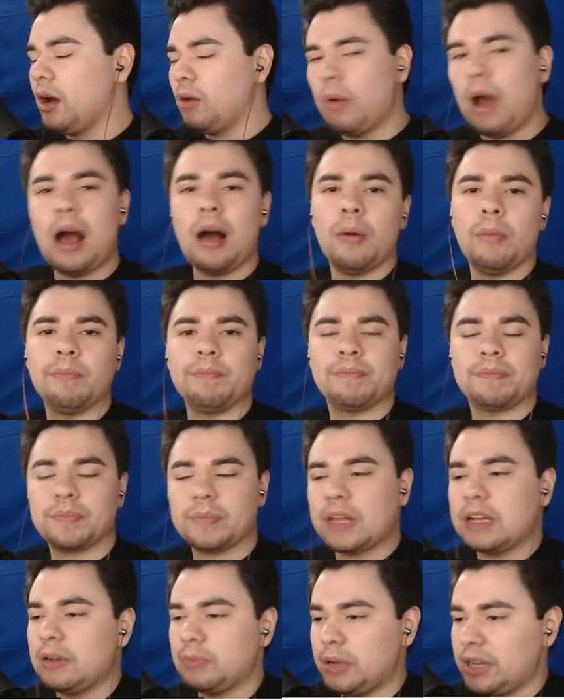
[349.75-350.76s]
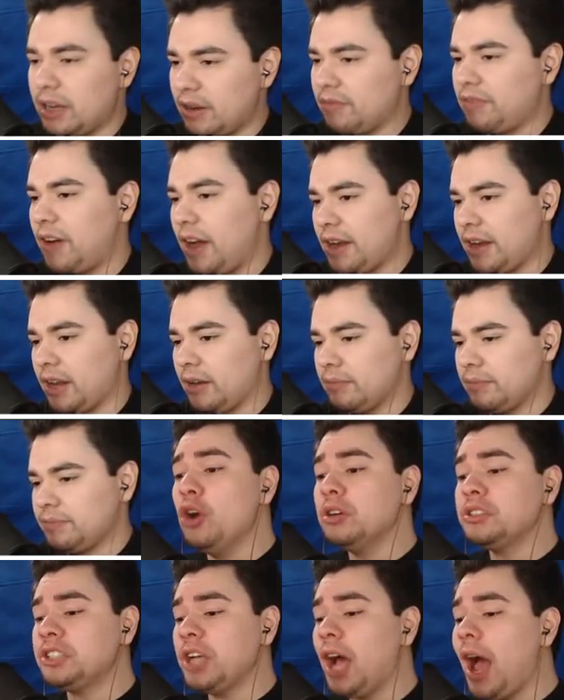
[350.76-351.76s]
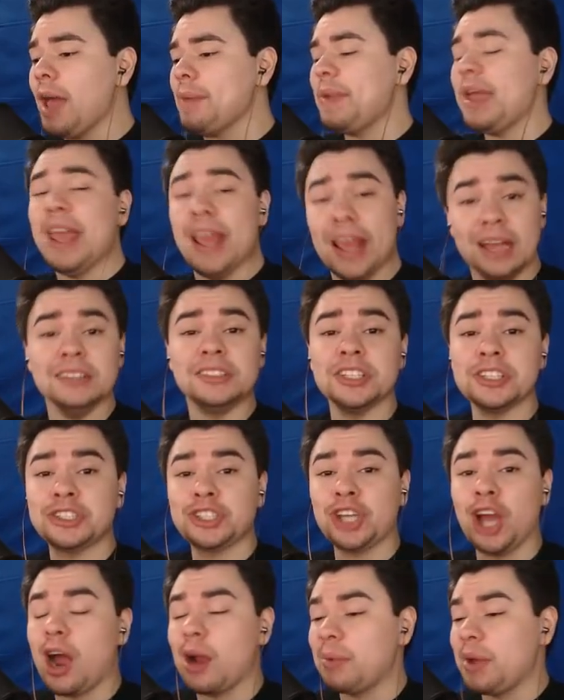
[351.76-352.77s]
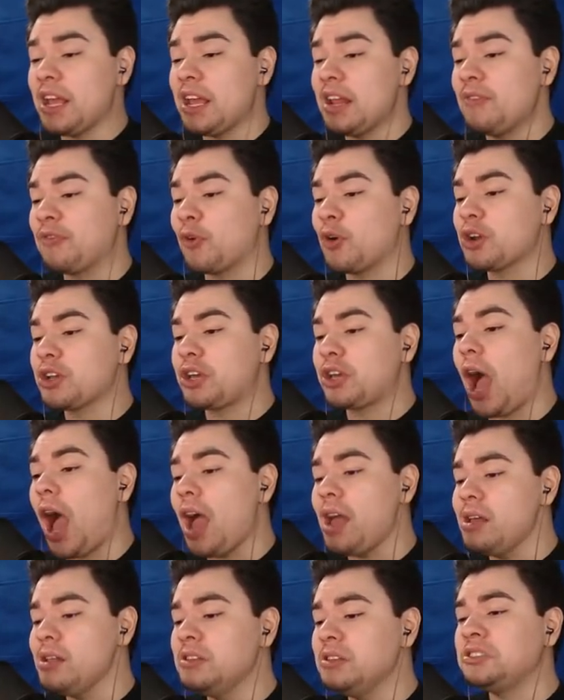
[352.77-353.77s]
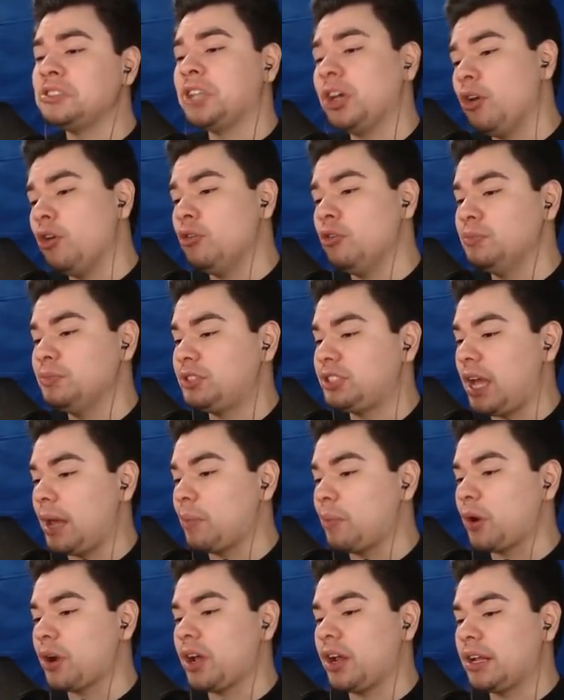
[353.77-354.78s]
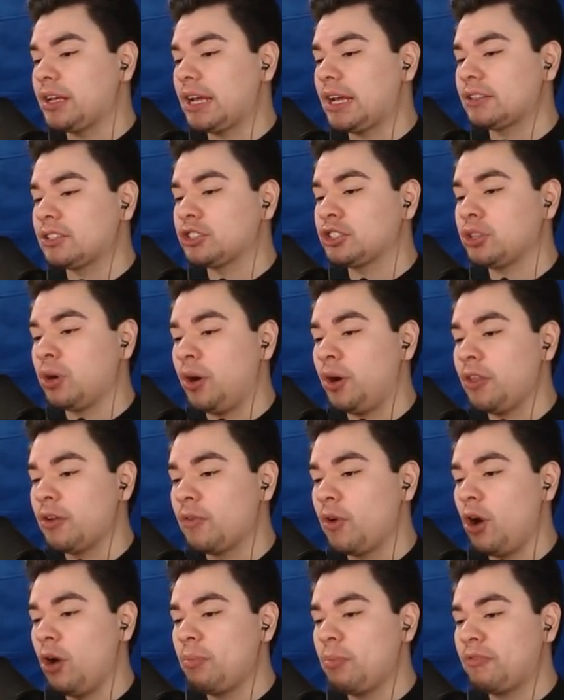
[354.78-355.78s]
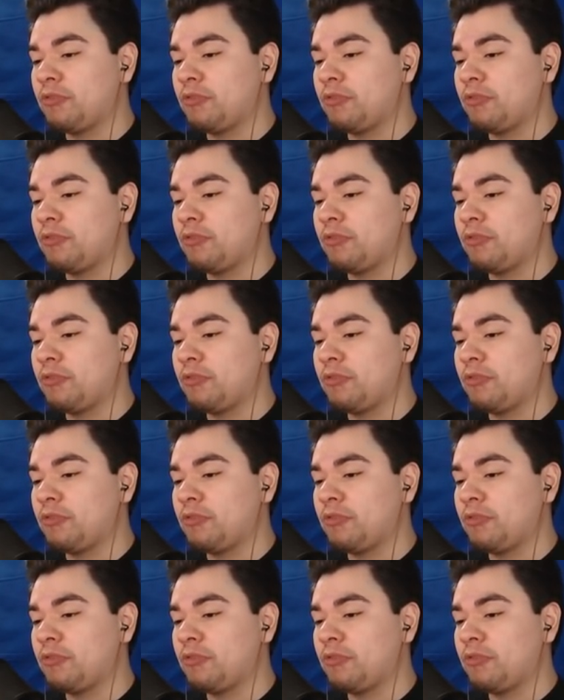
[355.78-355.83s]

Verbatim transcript: Well, we didn't find Third time is a charm in Forgotten Tombs, and we're gonna get the show on the road.